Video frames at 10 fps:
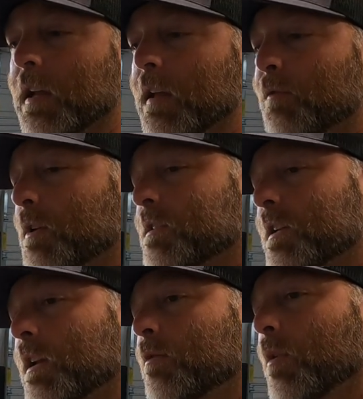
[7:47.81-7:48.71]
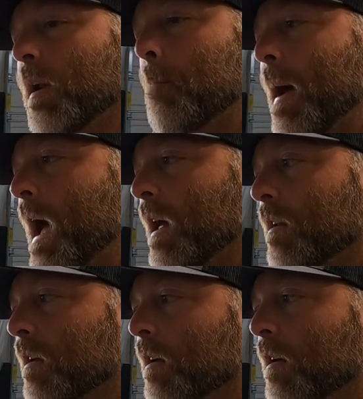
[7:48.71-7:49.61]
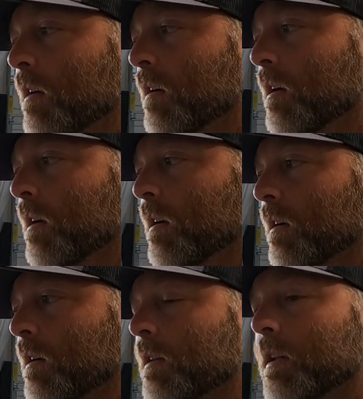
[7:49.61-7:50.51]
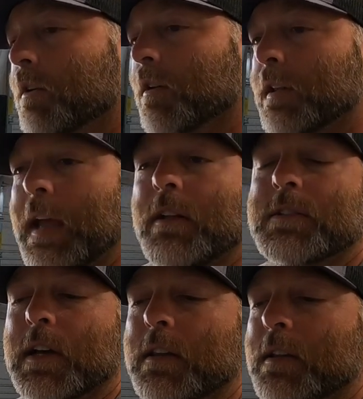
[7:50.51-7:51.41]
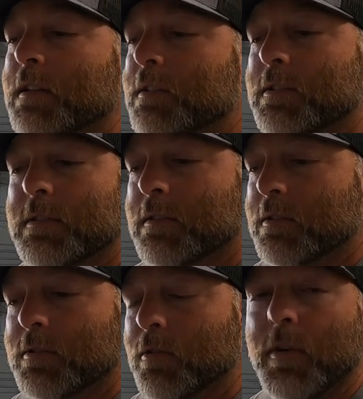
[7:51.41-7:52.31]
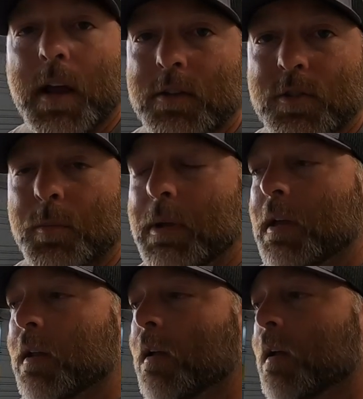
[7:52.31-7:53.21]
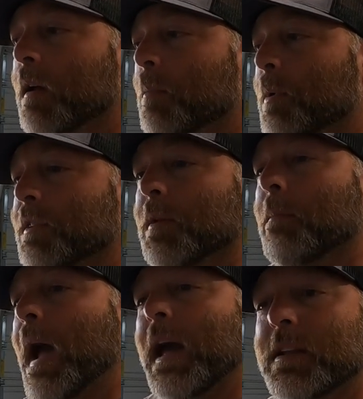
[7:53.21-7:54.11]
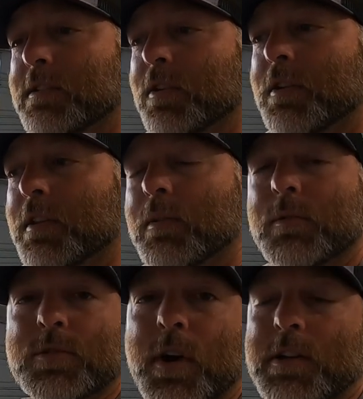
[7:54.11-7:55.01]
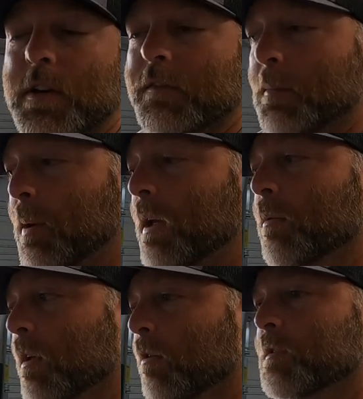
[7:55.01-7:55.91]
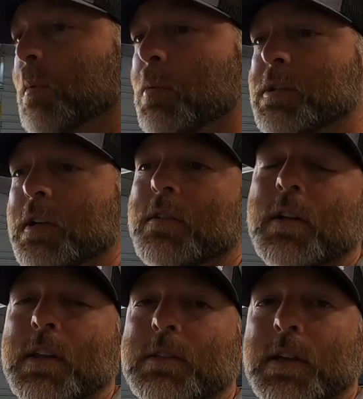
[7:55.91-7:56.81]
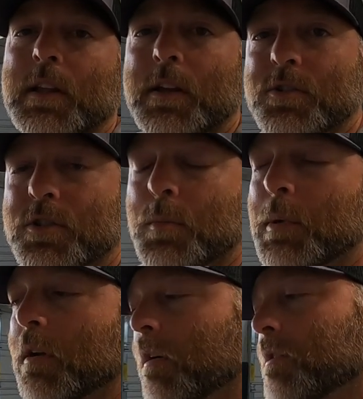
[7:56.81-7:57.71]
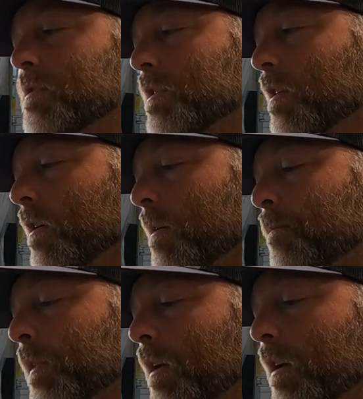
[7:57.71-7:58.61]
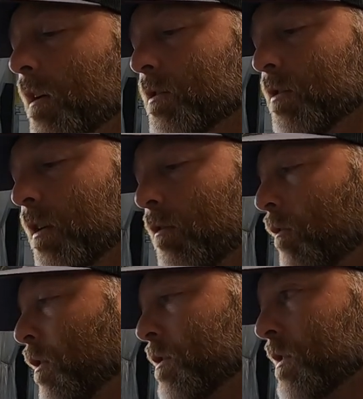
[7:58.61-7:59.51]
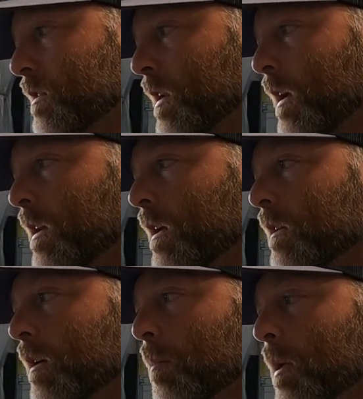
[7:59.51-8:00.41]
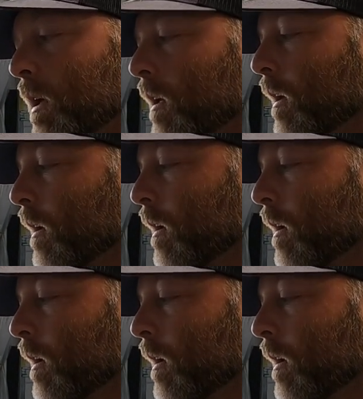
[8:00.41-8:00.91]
Like if we decided to run a matte clear on the outside of this, great, so be it. But the matte is the only thing that will scratch off. The paint will always be protected on the inside like it should be on an RC car. So I've reversed this technique a little bit.